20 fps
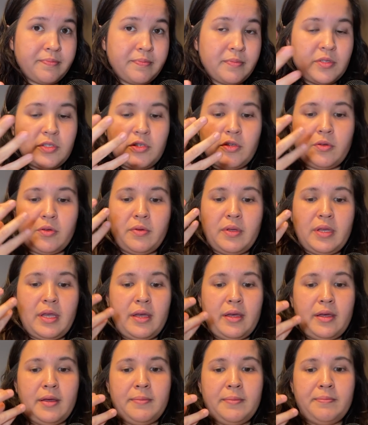So
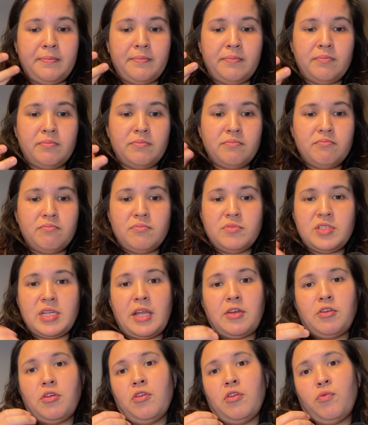take
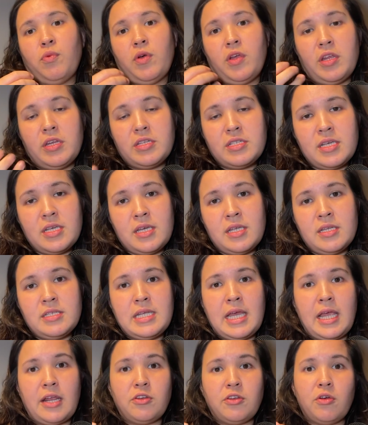note of what you did,
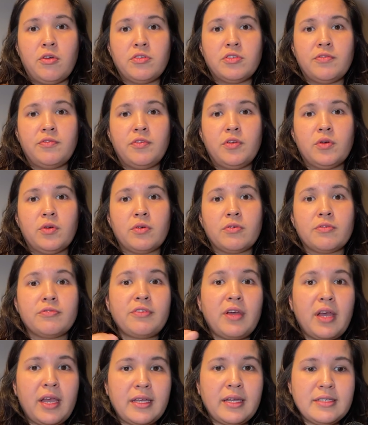take note of your
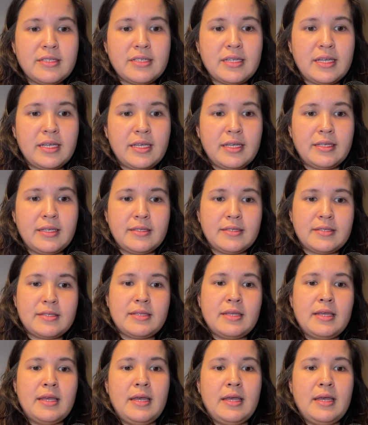findings,